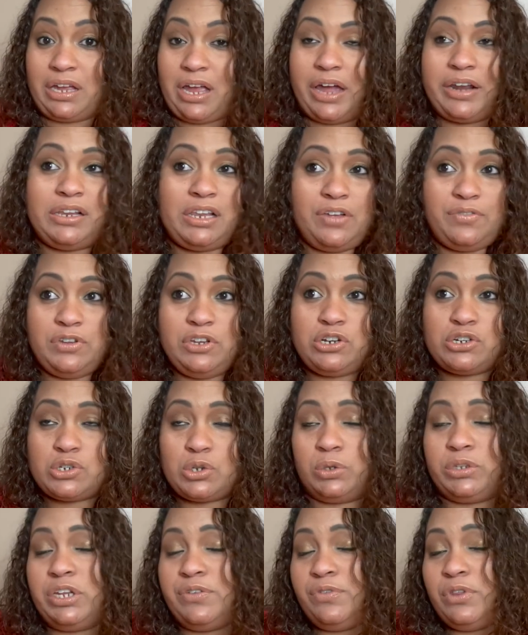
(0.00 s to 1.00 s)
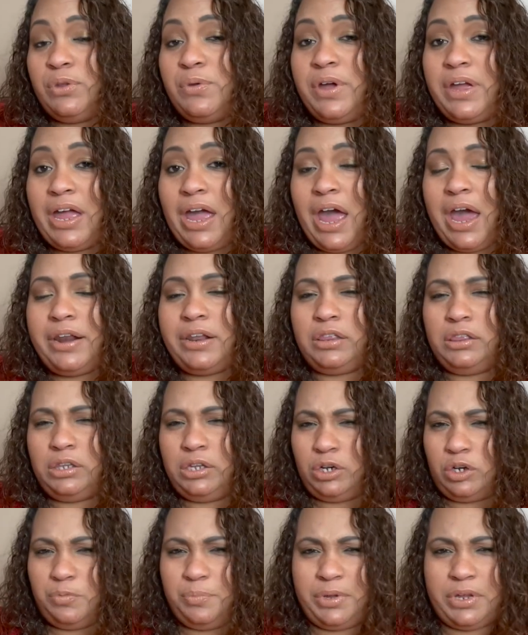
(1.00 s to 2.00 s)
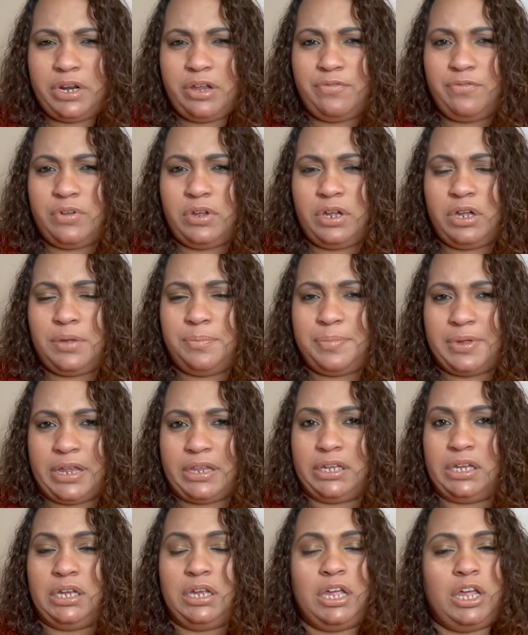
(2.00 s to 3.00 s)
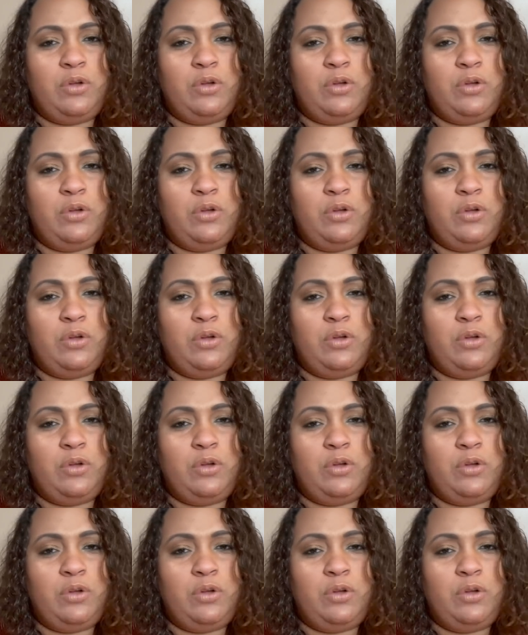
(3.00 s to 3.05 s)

At 11 years old, even though I had a little bit of a belly,